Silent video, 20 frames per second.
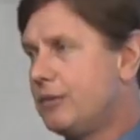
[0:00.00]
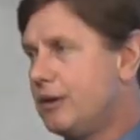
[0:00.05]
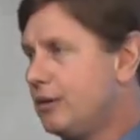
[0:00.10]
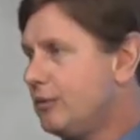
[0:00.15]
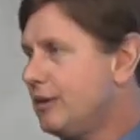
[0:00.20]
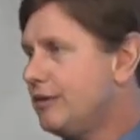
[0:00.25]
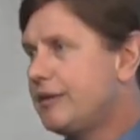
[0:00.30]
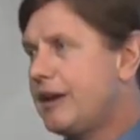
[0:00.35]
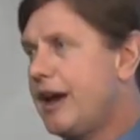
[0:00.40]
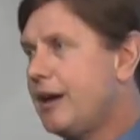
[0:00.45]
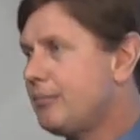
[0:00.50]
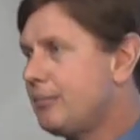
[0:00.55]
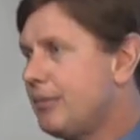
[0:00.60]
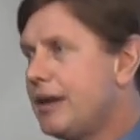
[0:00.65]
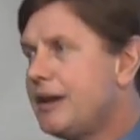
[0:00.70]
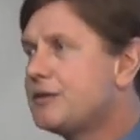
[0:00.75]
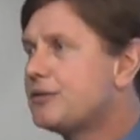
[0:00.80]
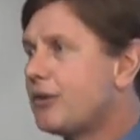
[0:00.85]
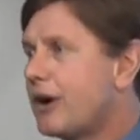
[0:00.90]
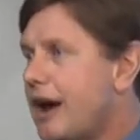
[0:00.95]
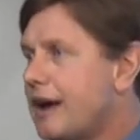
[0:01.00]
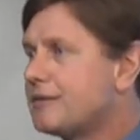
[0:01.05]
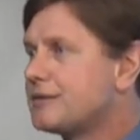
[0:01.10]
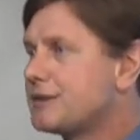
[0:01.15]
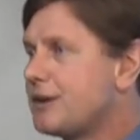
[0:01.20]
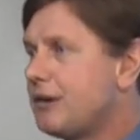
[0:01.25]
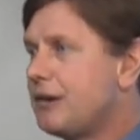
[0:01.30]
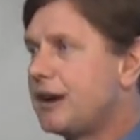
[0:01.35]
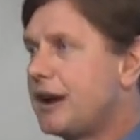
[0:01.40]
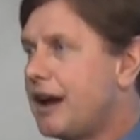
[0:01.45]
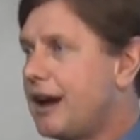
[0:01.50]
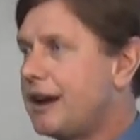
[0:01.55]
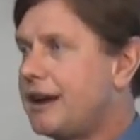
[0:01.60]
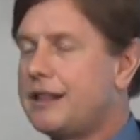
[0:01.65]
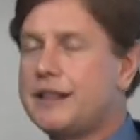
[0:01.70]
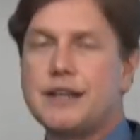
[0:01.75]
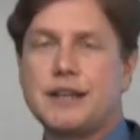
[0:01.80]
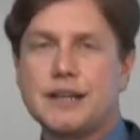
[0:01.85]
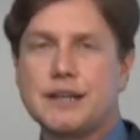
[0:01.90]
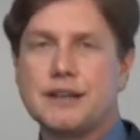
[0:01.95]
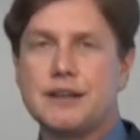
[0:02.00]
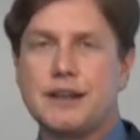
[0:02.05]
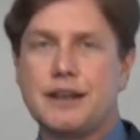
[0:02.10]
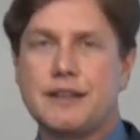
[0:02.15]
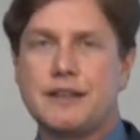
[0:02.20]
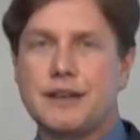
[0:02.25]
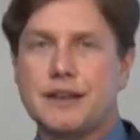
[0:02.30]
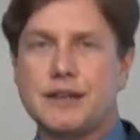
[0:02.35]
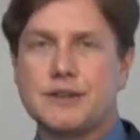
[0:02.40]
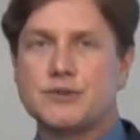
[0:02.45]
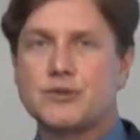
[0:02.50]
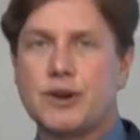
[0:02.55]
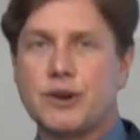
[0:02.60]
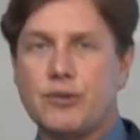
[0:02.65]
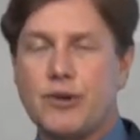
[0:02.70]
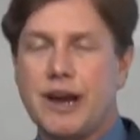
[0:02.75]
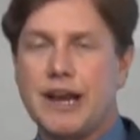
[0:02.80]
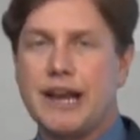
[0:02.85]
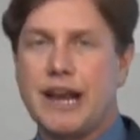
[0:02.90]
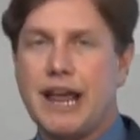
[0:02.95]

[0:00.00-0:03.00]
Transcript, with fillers: Well, we've got blood drives going on in the di- in the district